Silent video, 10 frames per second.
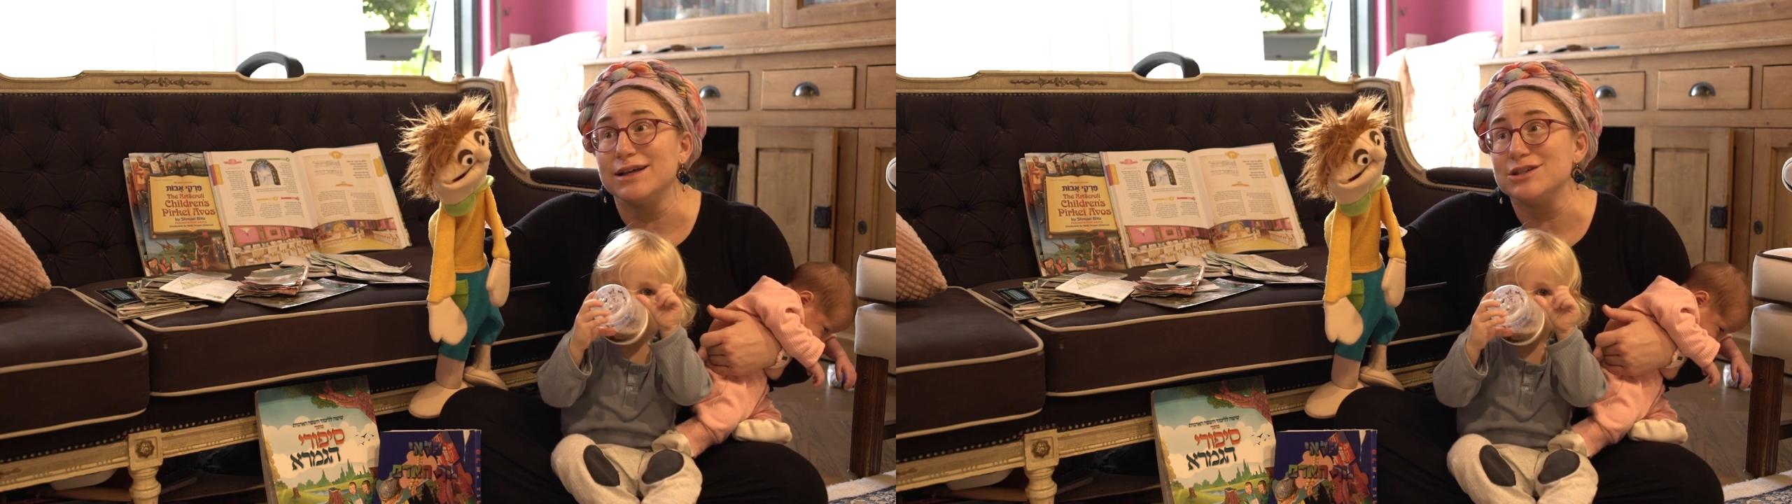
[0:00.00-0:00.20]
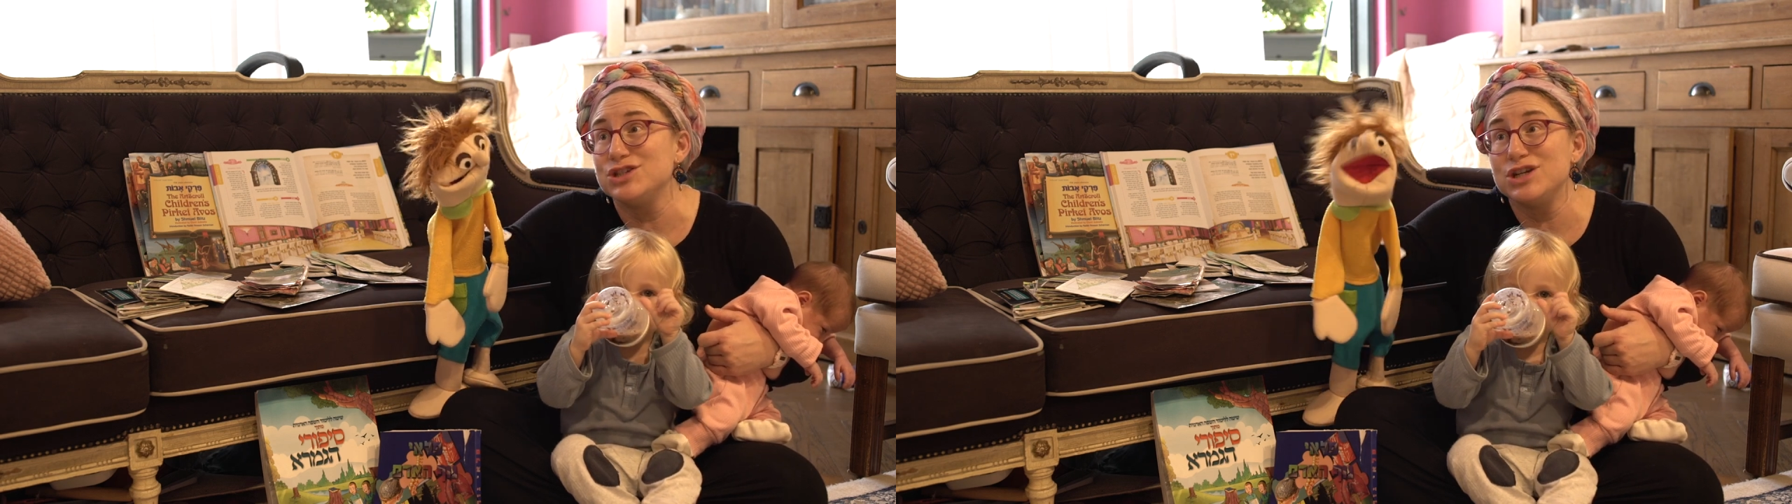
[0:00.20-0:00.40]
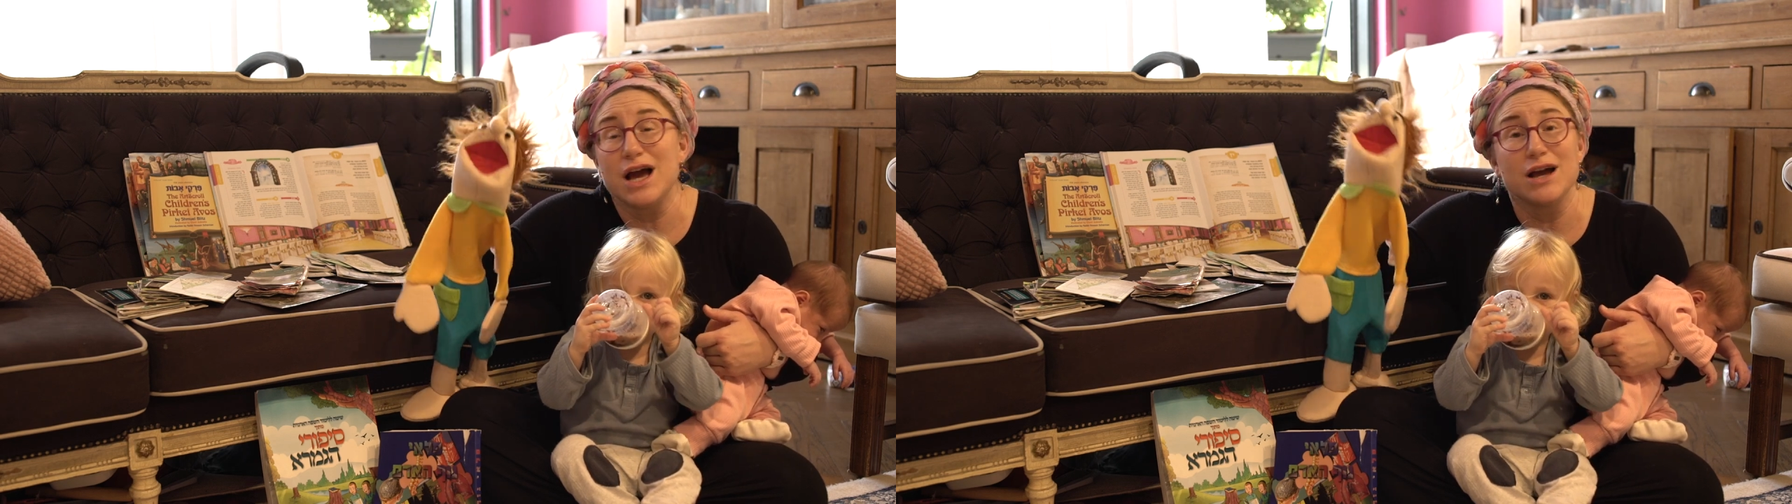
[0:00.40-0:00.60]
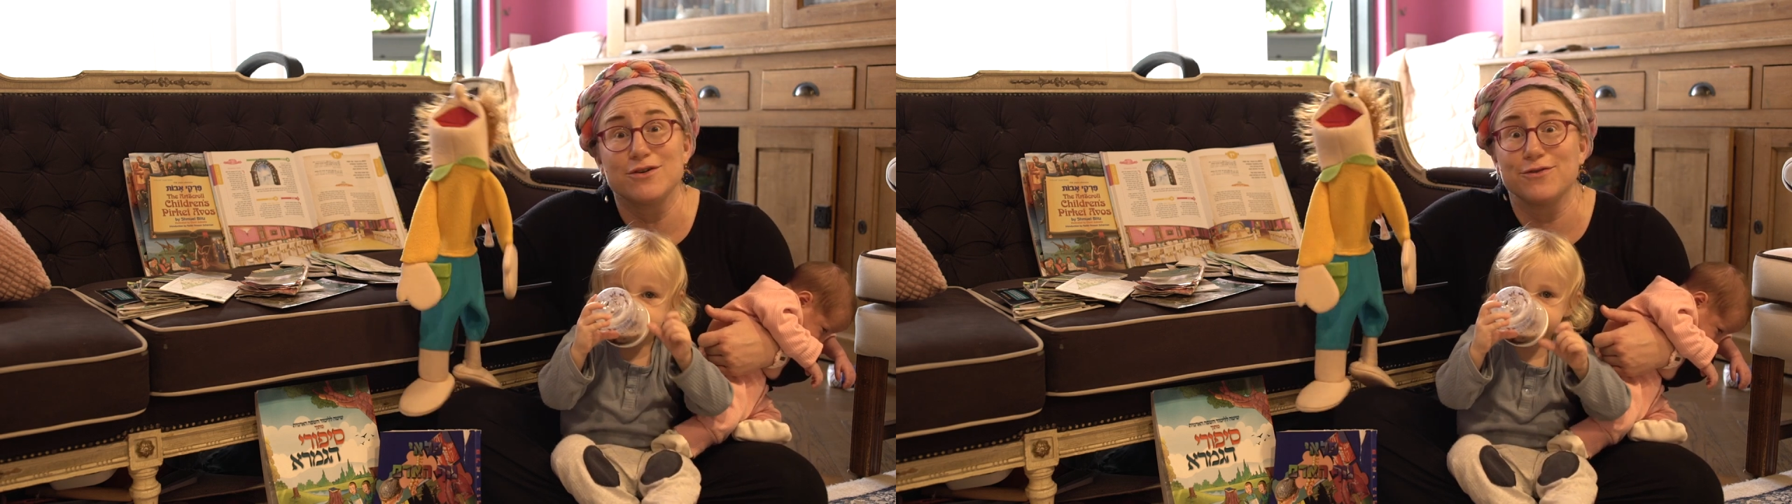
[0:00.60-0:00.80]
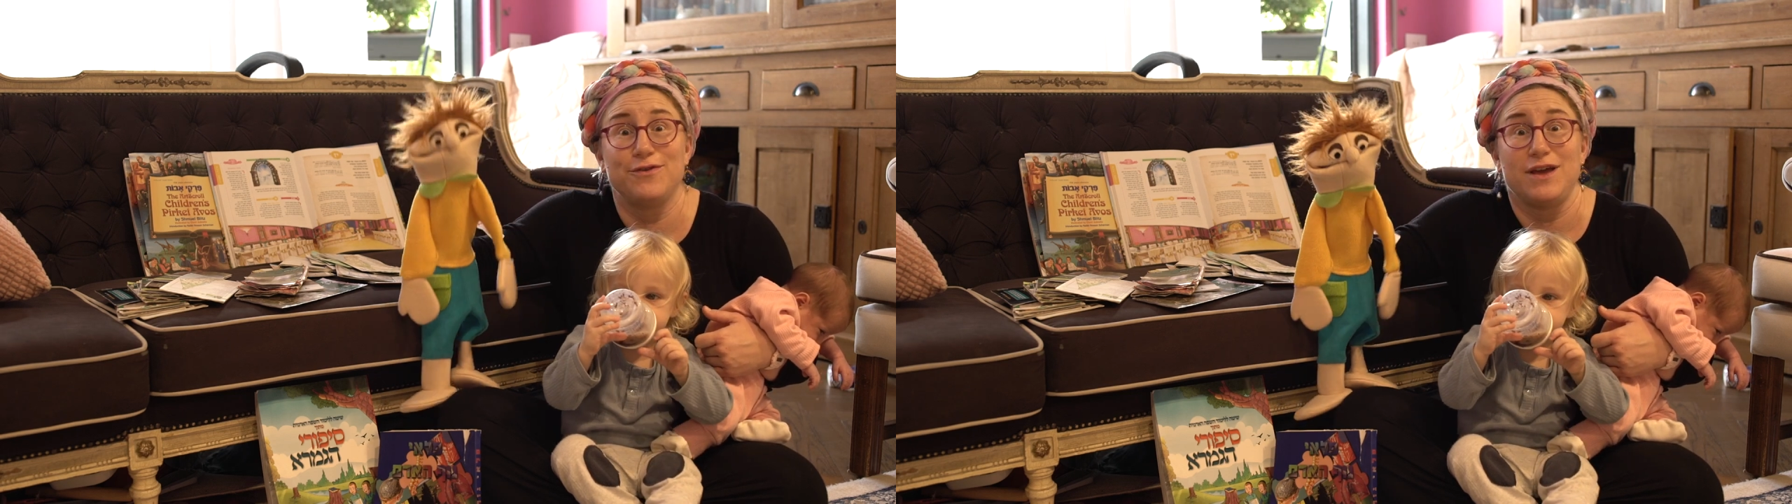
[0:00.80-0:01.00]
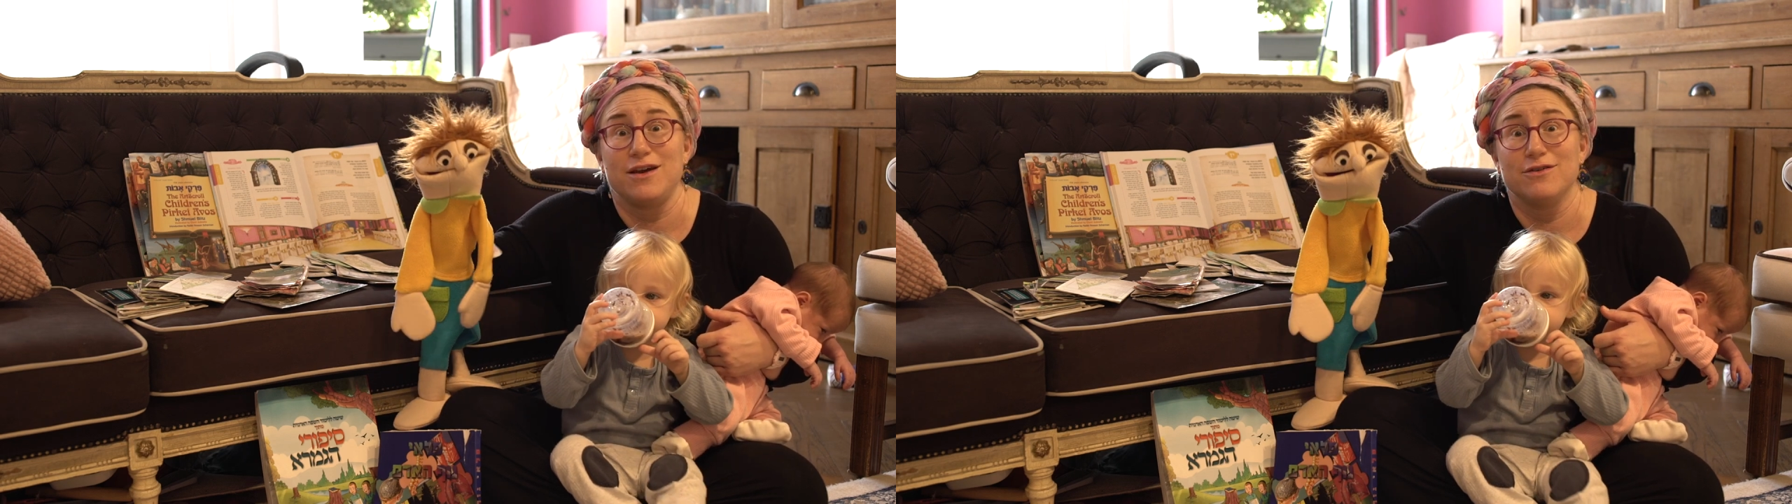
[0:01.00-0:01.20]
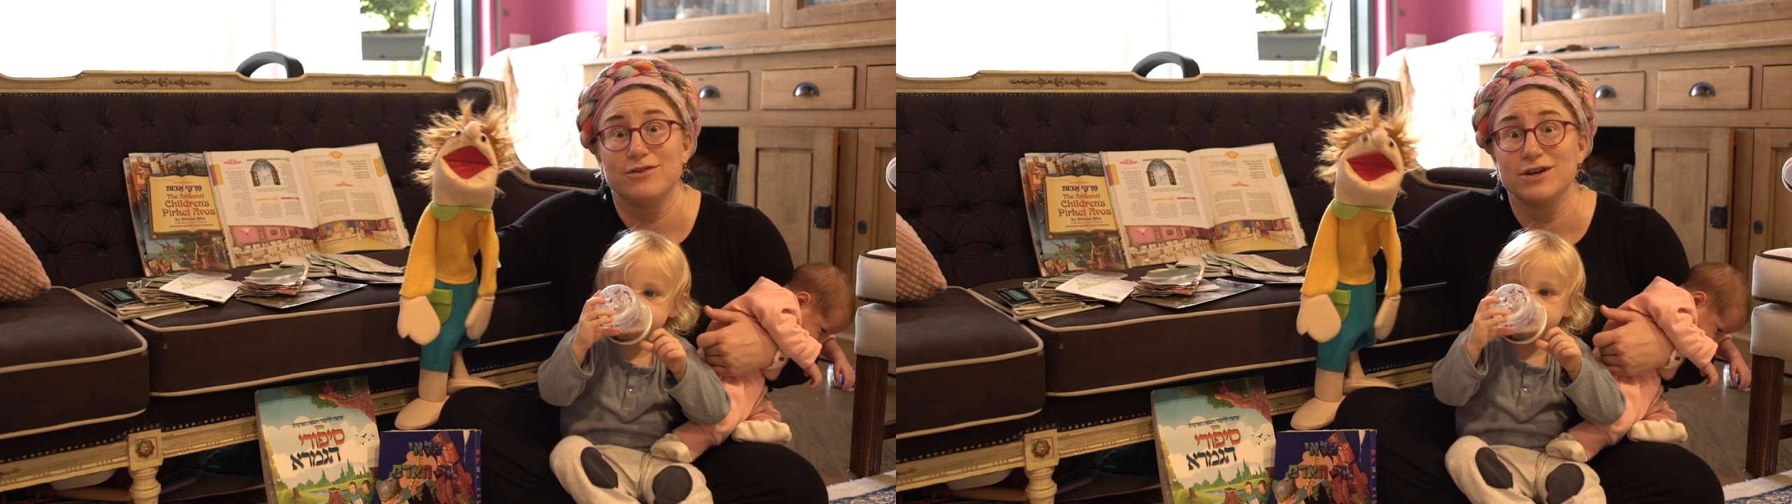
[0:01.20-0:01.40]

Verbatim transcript: geography, for